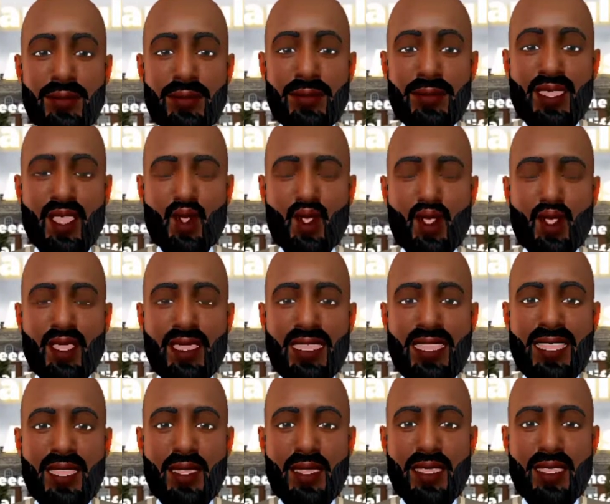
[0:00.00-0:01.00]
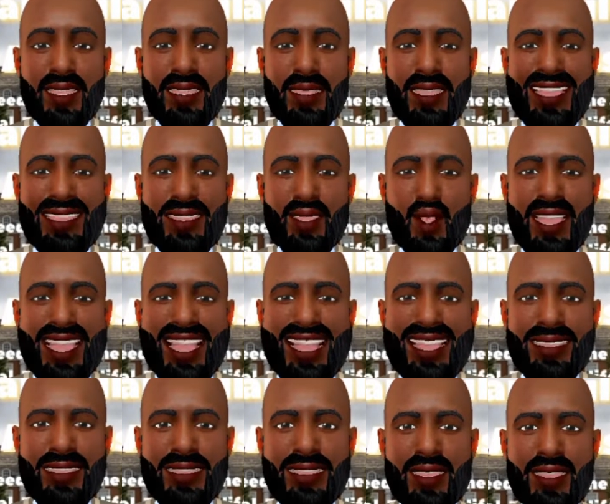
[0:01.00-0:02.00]
I want to be able to dictate what
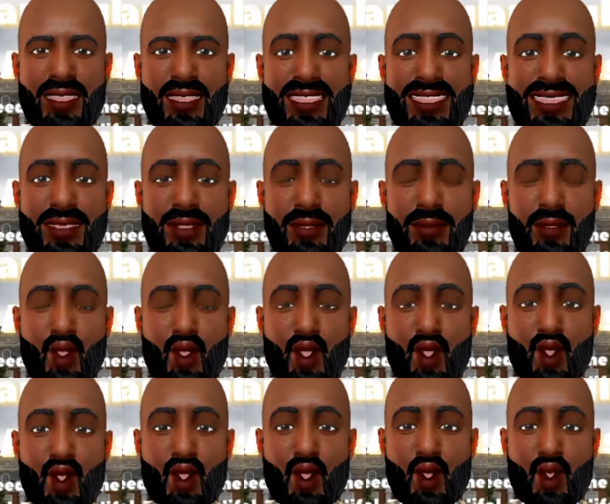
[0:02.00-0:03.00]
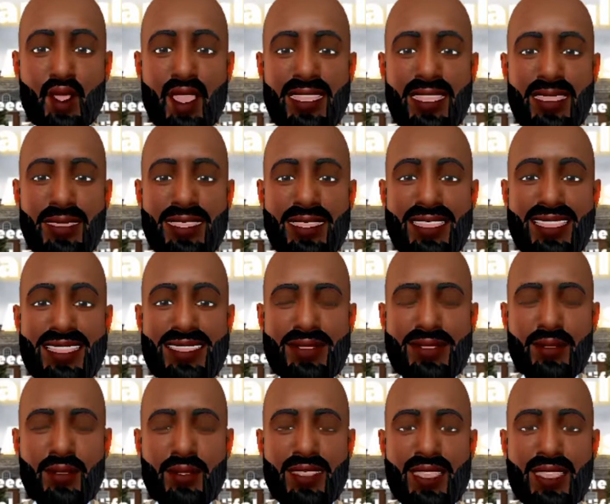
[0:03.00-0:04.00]
happened to me. I don't want my
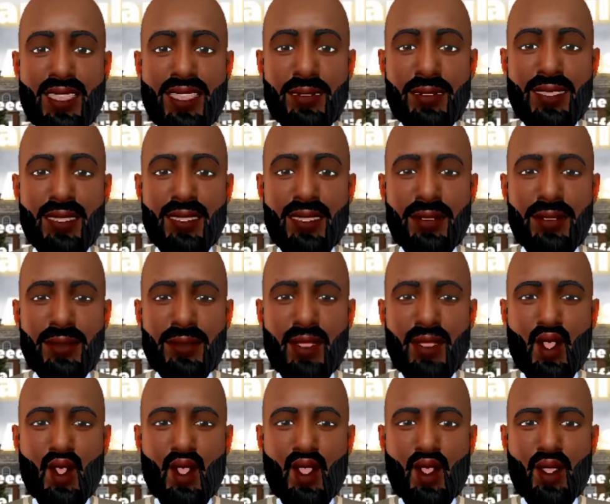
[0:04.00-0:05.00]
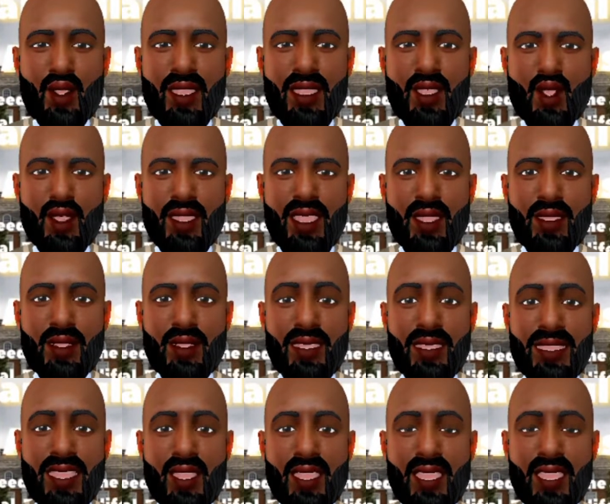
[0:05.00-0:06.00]
kids to have to, oh, we're going to put them
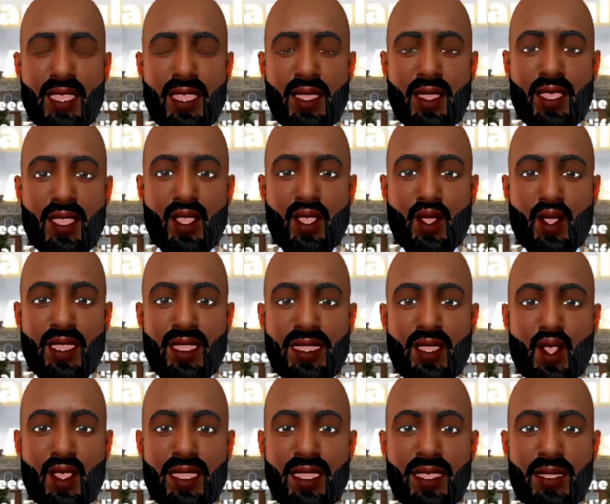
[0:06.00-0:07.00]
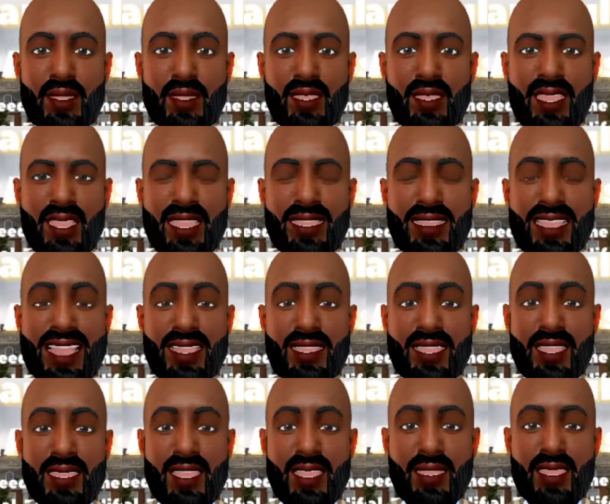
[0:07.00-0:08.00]
here. Oh, we're going to put them there. No, no,
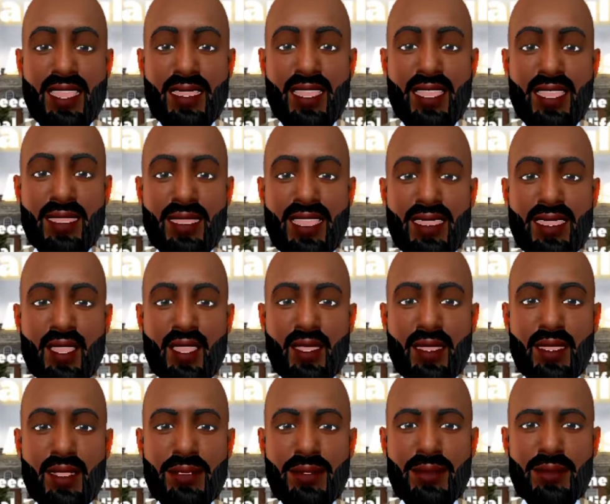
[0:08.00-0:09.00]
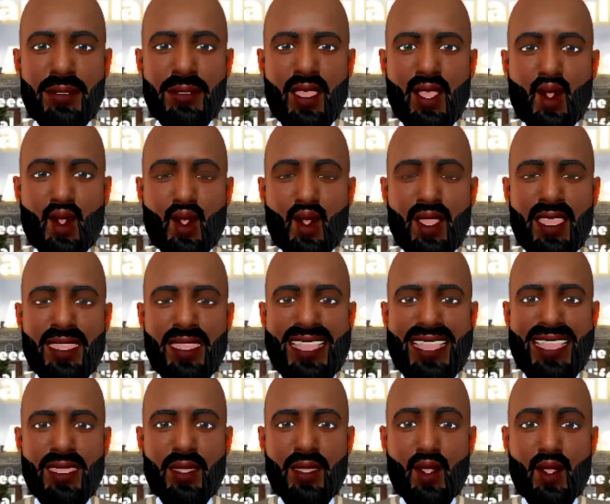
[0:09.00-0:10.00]
no, no, no, no, no. I want to
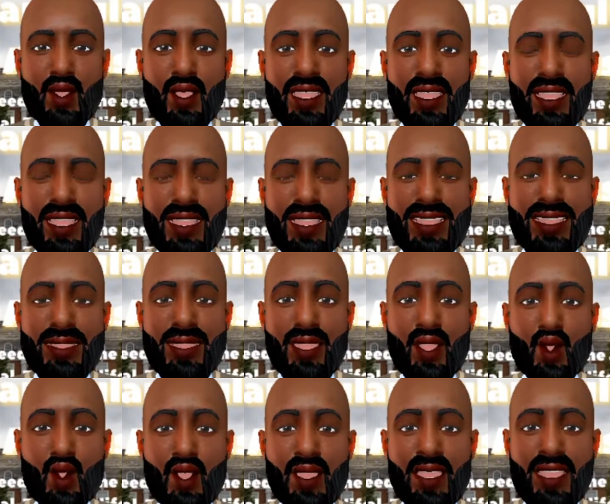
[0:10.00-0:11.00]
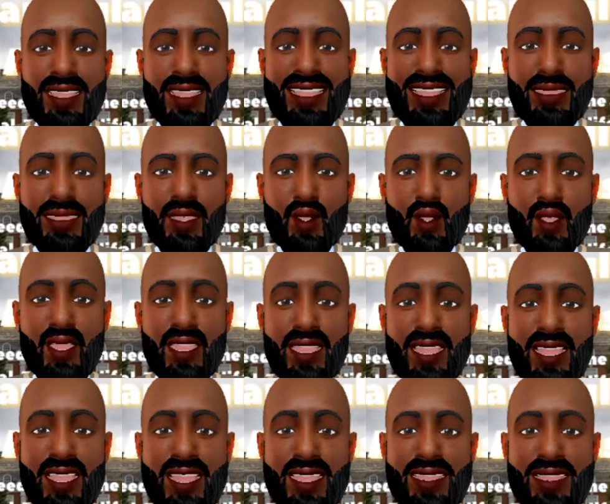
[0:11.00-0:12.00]
have the bread. I want to have the
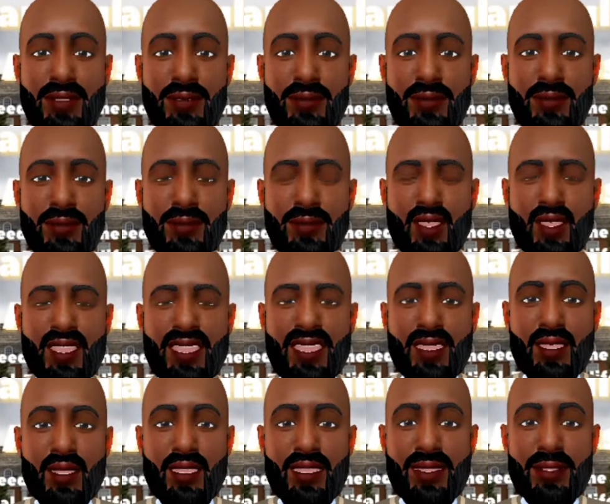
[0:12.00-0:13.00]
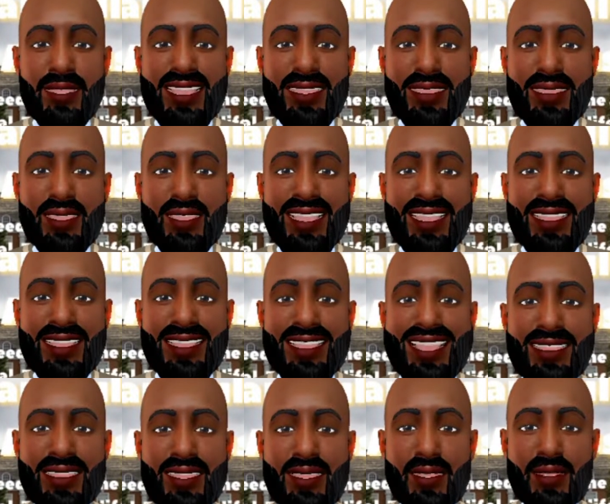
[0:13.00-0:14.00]
bread to be able to dictate
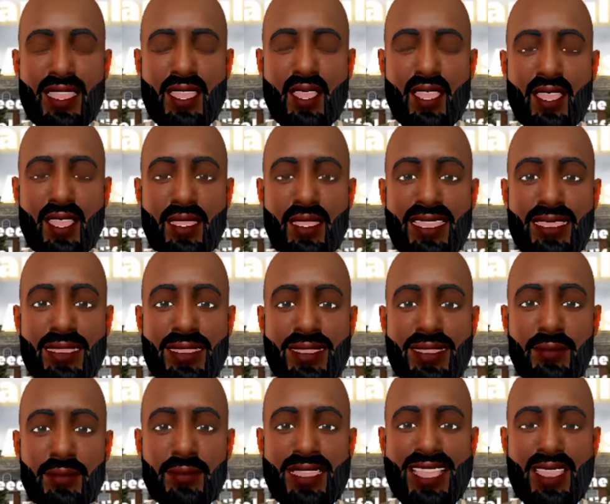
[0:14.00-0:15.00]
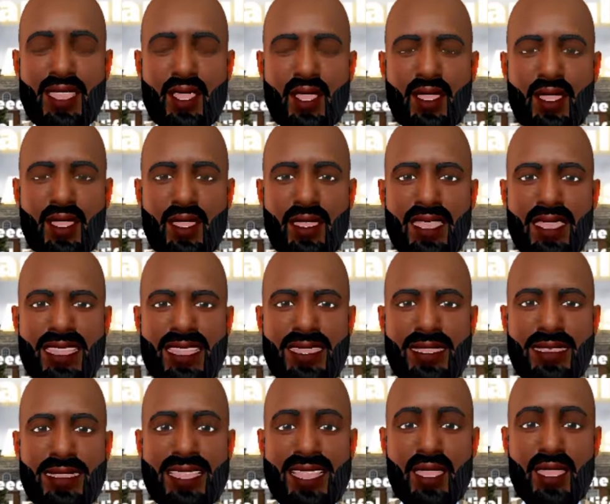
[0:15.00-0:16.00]
and determine how I'm
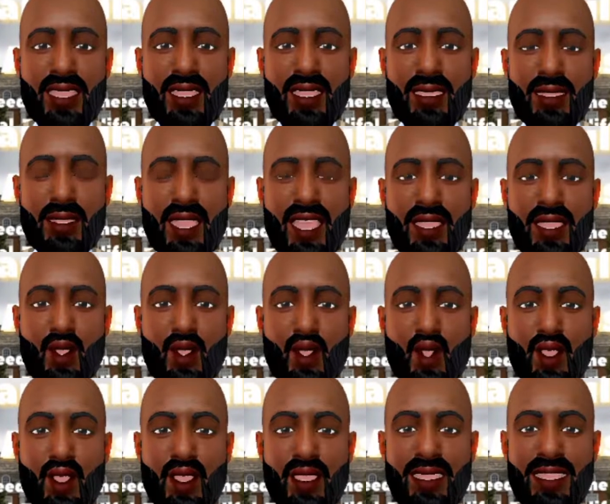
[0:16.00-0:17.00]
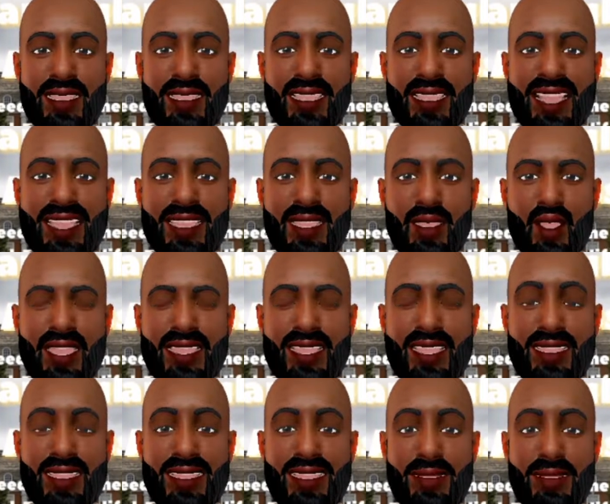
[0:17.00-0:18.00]
taken care of. I don't want to leave that in my
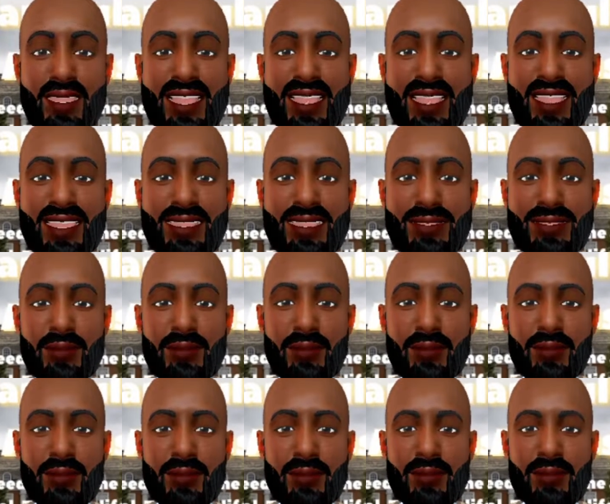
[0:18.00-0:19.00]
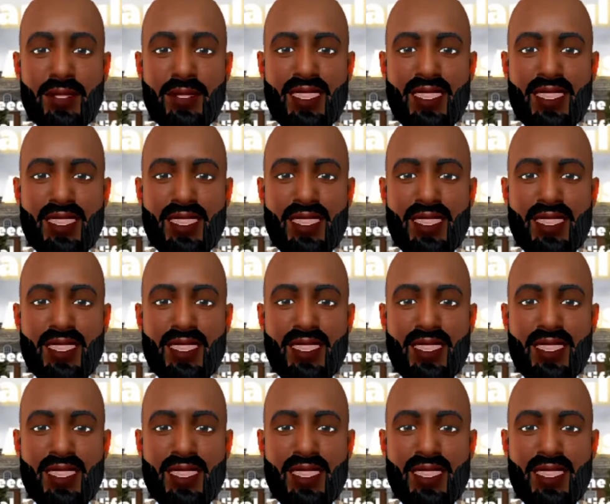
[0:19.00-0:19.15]
kids' hands. And